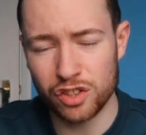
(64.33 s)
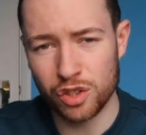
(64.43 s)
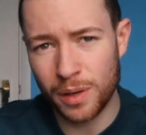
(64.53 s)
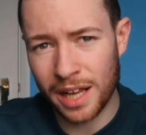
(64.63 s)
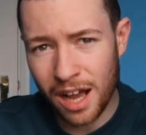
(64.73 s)
to
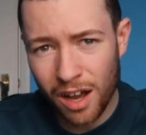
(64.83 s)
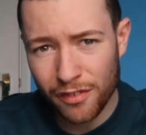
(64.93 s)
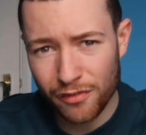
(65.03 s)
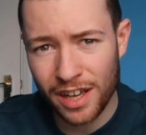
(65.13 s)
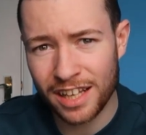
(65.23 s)
do a
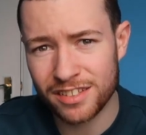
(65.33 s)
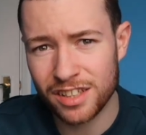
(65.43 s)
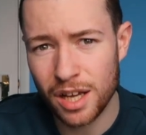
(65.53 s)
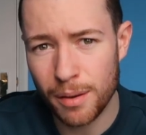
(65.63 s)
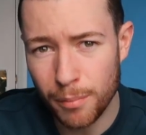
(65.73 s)
high-fat,
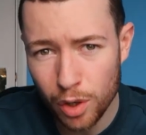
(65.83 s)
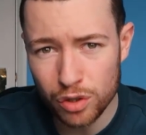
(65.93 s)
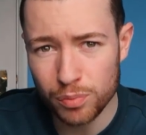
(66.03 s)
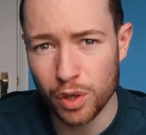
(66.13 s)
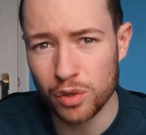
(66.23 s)

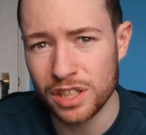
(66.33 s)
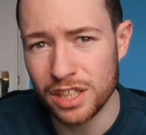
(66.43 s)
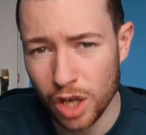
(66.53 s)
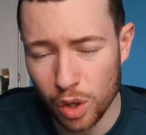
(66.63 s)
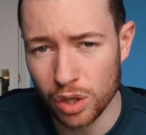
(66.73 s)
moderate protein,
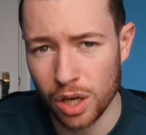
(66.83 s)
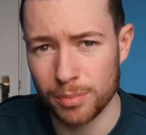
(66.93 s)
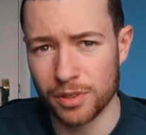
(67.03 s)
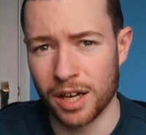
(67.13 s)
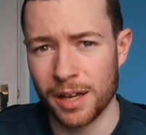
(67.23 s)

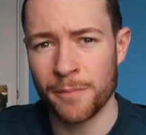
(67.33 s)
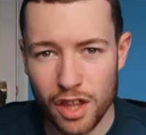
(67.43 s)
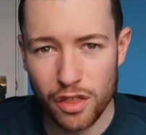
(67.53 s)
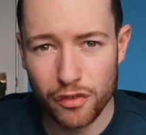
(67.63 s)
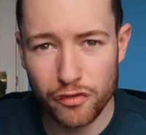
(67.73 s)
low-carb diet?
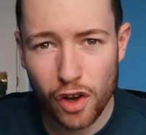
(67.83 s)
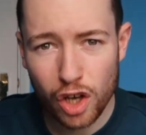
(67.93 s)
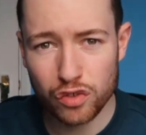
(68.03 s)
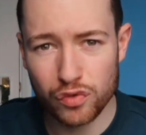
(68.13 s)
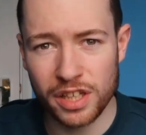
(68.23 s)
The
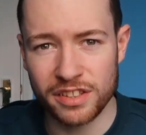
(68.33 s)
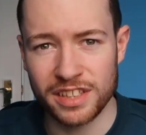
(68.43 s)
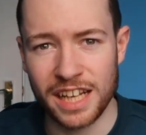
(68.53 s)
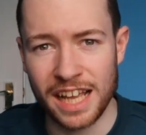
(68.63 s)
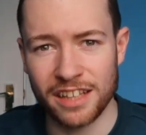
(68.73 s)
first
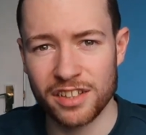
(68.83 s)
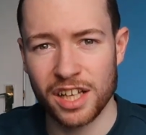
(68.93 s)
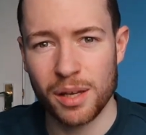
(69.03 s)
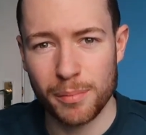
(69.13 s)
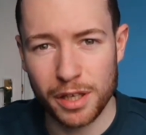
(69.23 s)
reason is
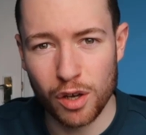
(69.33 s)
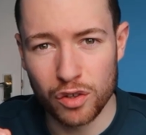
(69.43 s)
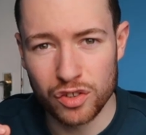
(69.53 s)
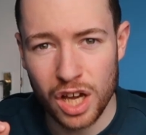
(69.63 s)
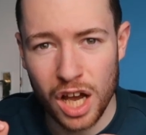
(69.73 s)

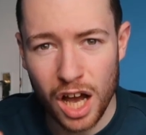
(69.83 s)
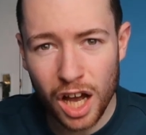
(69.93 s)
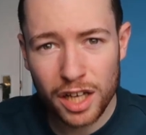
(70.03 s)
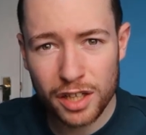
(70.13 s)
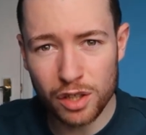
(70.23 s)
because
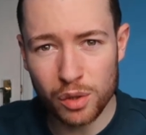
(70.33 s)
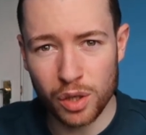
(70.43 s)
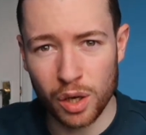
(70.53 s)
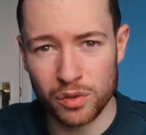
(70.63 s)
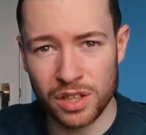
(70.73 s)
high
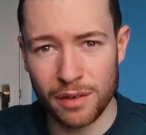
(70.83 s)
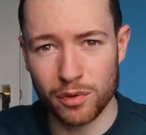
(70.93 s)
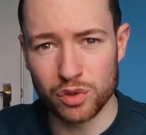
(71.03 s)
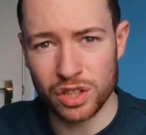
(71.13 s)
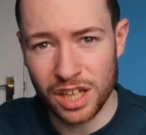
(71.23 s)
glucose
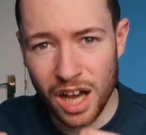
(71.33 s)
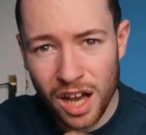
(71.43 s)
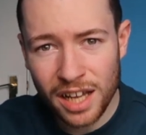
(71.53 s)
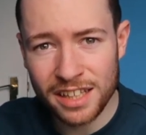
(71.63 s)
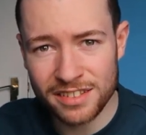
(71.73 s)
levels and
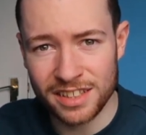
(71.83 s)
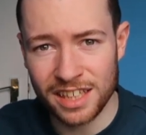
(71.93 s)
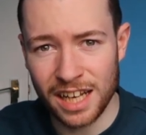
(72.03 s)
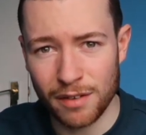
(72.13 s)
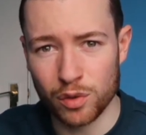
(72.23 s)
high
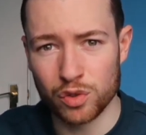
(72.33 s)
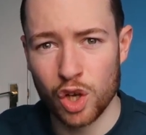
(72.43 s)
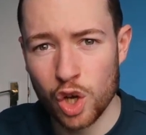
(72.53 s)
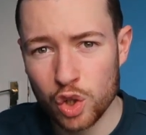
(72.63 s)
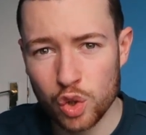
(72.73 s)
insulin levels
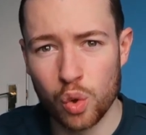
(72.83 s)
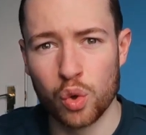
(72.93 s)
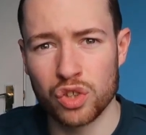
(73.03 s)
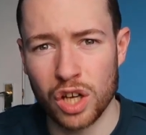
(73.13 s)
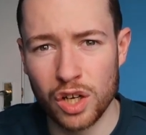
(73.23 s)

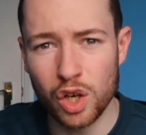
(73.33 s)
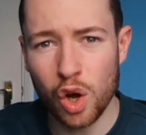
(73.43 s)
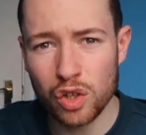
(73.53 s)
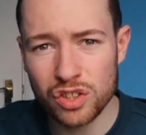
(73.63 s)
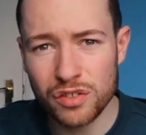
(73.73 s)
cause a
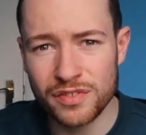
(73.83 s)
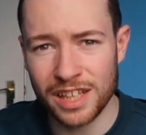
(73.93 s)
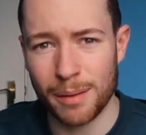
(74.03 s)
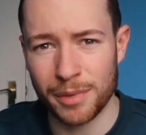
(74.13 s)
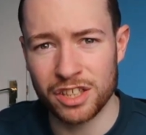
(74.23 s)
lot of
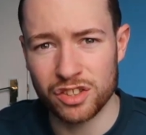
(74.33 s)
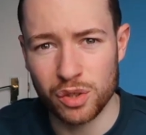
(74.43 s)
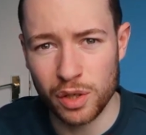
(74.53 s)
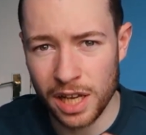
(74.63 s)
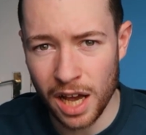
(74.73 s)
damage
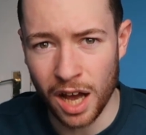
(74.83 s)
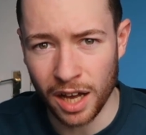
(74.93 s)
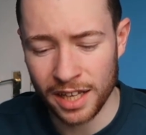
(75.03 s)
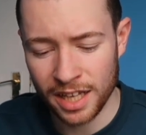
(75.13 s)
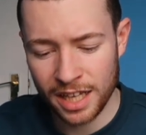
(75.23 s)
to the
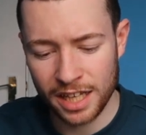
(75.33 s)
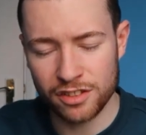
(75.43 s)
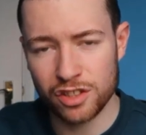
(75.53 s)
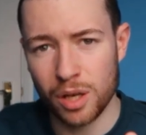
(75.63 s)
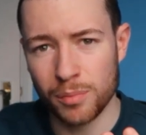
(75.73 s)
eye in
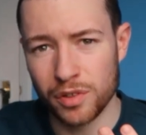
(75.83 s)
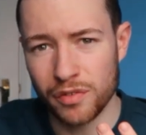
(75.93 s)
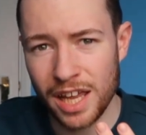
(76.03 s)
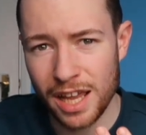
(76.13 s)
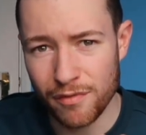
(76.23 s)
terms of
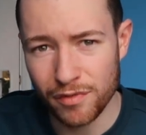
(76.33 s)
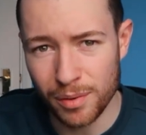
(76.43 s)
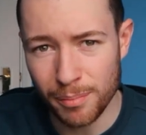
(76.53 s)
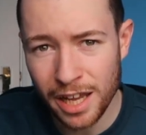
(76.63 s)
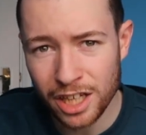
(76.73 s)

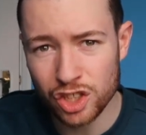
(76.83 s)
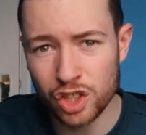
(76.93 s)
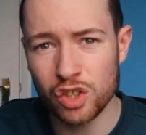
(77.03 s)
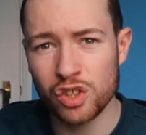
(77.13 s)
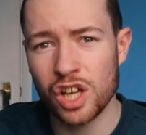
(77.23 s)

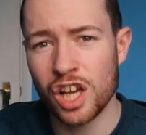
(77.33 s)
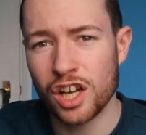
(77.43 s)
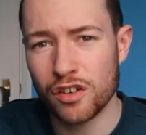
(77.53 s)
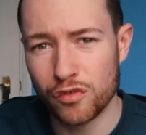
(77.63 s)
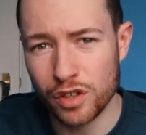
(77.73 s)
inflammation,
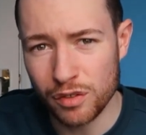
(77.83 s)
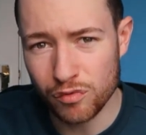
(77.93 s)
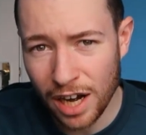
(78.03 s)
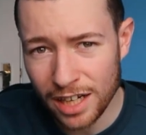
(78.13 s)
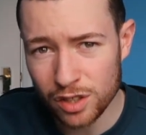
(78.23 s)
free
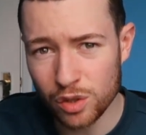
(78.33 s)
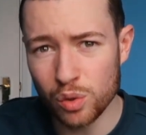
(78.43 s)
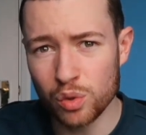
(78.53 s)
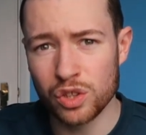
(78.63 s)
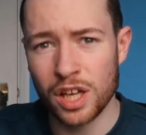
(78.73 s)

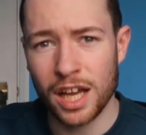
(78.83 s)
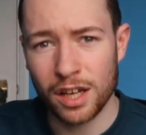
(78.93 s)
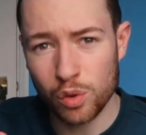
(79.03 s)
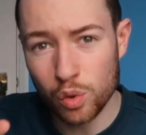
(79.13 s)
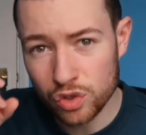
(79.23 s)
radicals,
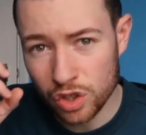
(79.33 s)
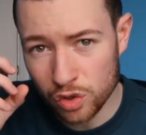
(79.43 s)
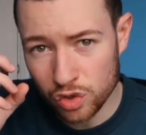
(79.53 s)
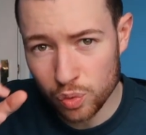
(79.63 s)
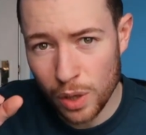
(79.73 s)
and also
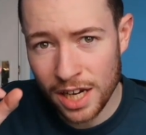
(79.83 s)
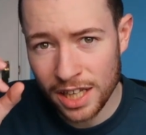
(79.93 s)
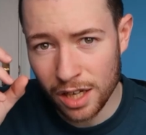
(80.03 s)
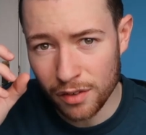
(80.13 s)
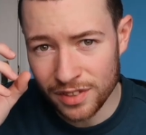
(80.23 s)

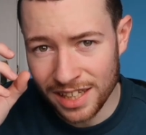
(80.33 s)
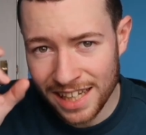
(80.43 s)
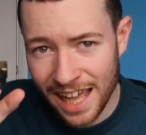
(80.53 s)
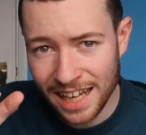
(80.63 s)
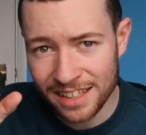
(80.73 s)
swelling of the
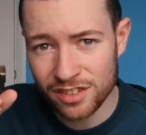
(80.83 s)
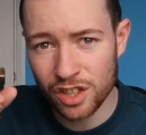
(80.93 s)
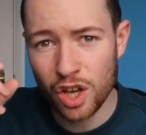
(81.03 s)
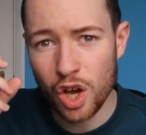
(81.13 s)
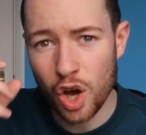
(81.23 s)
lens
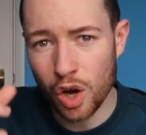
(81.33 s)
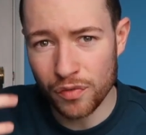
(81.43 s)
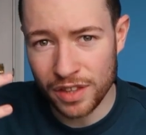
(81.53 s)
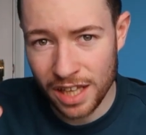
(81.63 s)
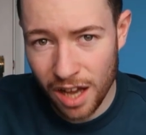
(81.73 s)

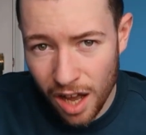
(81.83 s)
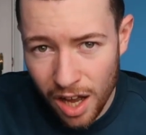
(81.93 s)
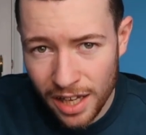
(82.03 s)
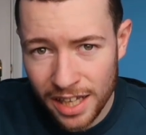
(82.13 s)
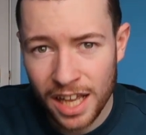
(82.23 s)
of the
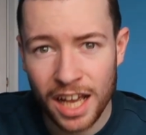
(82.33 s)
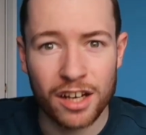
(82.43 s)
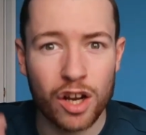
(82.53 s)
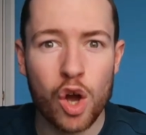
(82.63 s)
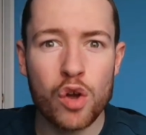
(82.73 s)
eye,
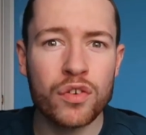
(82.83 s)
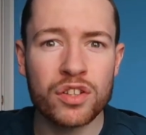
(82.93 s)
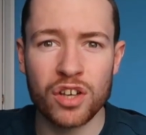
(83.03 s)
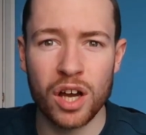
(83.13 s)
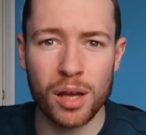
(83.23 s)
and over
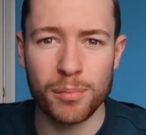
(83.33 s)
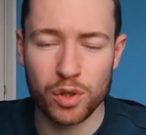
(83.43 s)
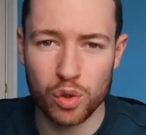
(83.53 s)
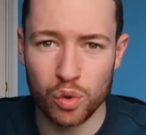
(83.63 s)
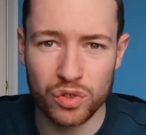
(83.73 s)
time
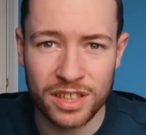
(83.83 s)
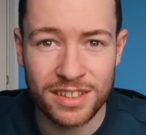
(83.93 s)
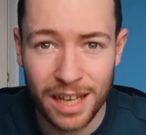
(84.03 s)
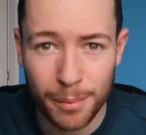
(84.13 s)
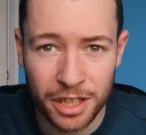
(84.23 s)
causing
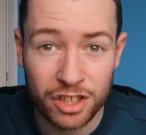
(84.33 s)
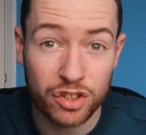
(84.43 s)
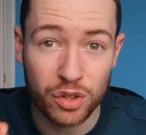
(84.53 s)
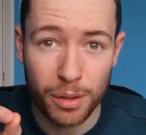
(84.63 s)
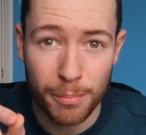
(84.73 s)
damage
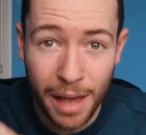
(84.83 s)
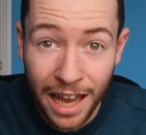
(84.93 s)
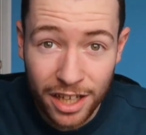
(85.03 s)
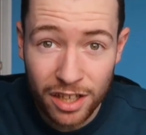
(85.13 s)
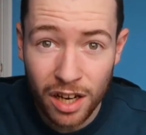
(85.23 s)
to the
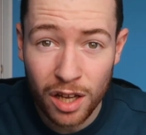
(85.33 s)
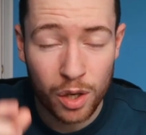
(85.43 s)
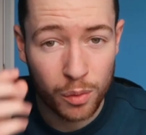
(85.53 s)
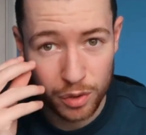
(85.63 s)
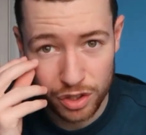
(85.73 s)
macula,
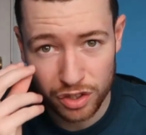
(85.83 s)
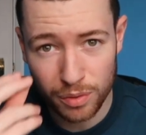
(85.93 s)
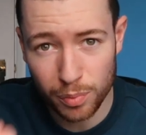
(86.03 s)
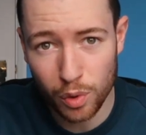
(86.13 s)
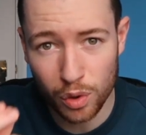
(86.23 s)
which is
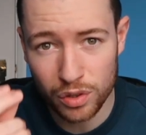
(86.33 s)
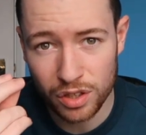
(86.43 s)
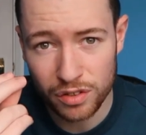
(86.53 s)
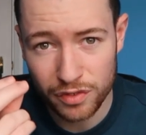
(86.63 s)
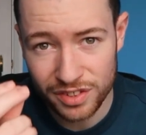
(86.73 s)
important
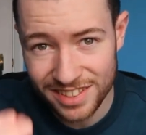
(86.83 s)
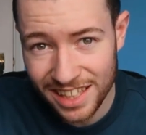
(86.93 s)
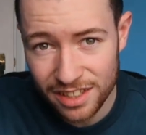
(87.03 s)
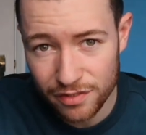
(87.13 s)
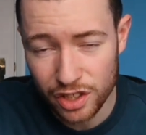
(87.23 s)
for
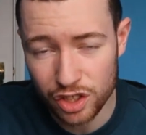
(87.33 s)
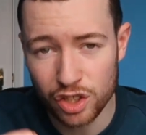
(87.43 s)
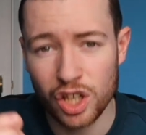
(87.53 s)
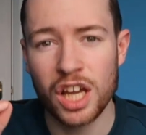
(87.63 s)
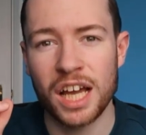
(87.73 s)
center vision,
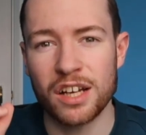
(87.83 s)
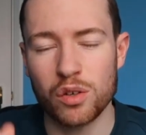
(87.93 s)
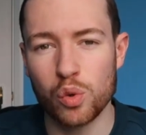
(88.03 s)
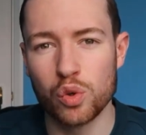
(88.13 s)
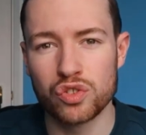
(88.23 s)
and
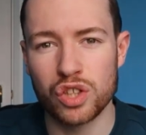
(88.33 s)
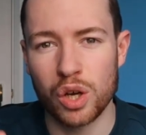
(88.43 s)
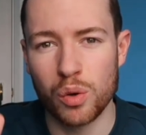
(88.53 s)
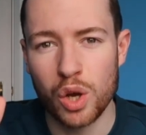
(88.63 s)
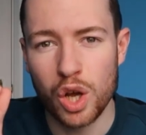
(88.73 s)

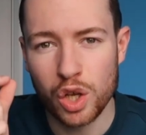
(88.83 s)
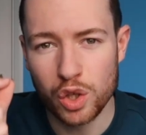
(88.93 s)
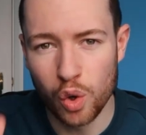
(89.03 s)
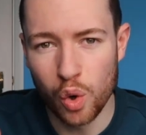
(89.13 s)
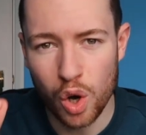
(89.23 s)
also
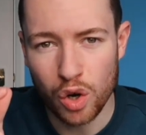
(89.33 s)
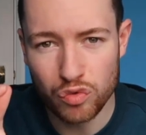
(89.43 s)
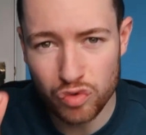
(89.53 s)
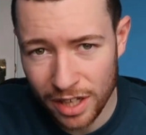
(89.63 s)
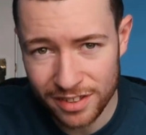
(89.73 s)
your
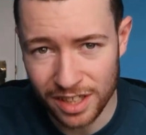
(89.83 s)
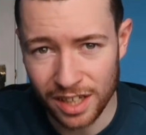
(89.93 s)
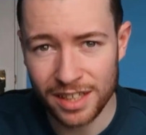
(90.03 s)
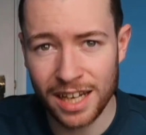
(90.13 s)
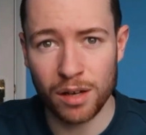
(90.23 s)

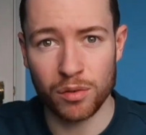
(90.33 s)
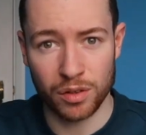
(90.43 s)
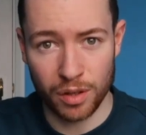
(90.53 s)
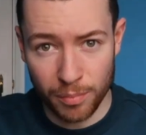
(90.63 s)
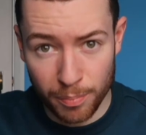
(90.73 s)
retina. Now
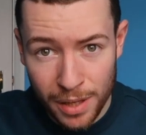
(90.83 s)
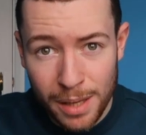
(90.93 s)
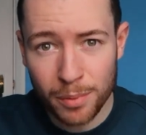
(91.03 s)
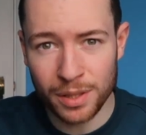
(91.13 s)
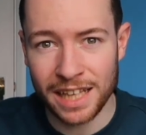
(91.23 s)
the
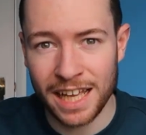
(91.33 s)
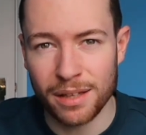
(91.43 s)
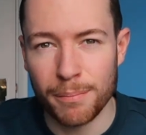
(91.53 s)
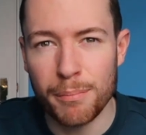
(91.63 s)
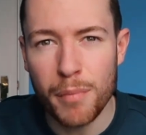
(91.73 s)
people that get
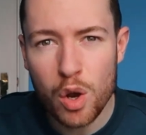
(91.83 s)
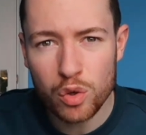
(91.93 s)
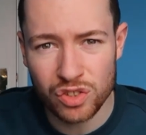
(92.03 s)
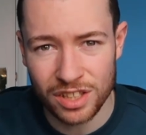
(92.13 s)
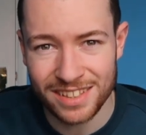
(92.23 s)
the
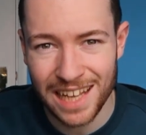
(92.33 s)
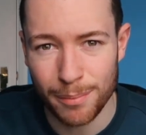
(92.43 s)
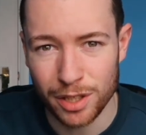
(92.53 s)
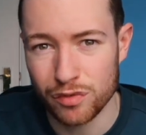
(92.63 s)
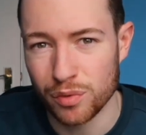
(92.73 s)
most
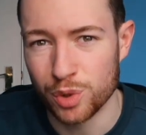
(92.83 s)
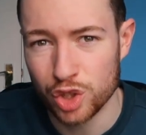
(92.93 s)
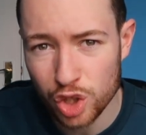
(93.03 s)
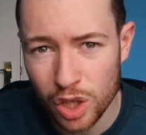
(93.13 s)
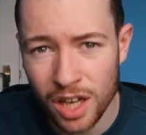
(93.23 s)
damage from
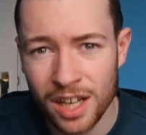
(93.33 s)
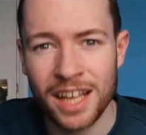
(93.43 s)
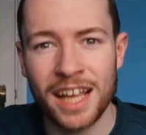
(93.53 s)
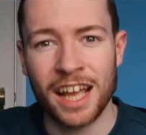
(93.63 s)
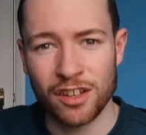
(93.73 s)
sugar
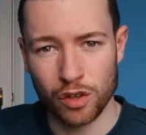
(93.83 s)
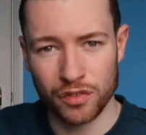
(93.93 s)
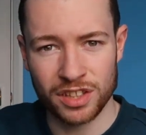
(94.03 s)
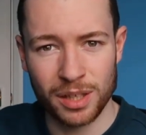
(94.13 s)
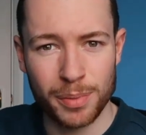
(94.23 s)
is
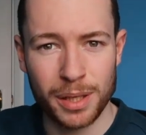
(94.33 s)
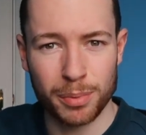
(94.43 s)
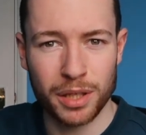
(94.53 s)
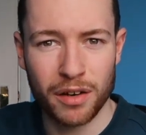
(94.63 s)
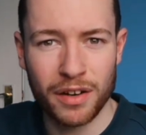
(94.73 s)
obviously
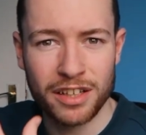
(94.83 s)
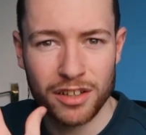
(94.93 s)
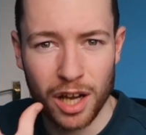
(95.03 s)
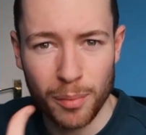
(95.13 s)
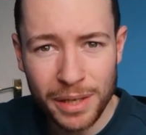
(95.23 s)
people that are in
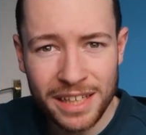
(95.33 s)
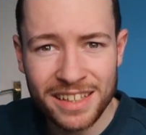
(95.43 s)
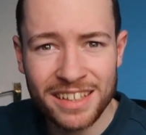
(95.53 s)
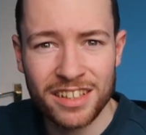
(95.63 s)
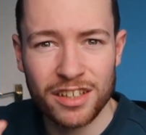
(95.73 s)

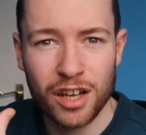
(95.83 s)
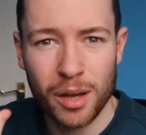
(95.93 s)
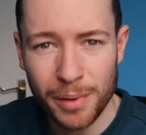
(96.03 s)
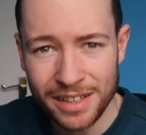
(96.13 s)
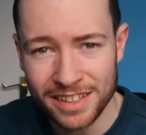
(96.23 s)
diabetes and
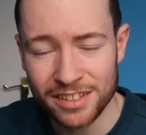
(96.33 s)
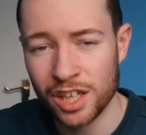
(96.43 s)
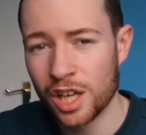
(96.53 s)
diabetics,